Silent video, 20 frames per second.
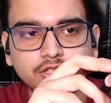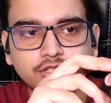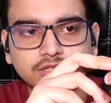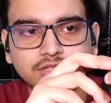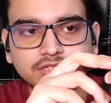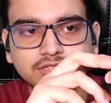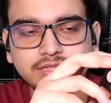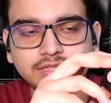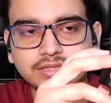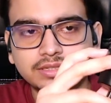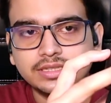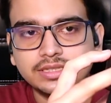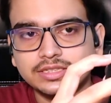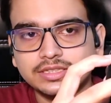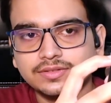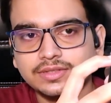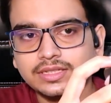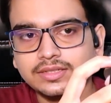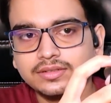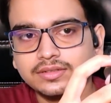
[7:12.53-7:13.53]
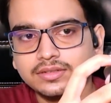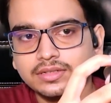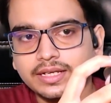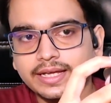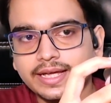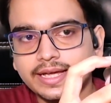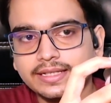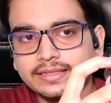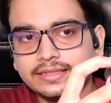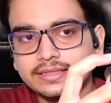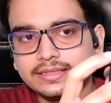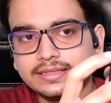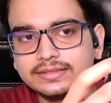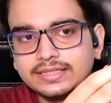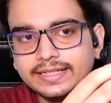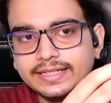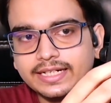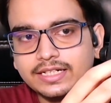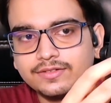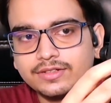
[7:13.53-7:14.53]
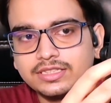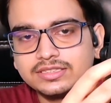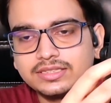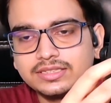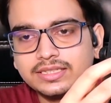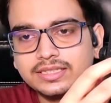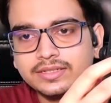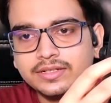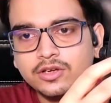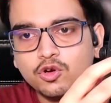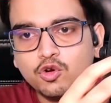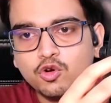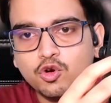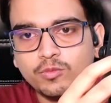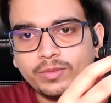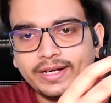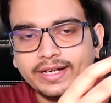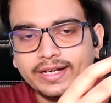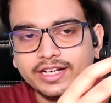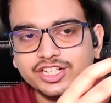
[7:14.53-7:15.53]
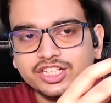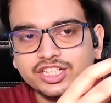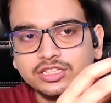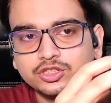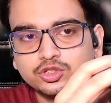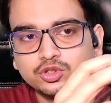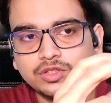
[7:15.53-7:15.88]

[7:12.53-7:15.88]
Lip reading: You can see this one, and the second one is the omnidirectional.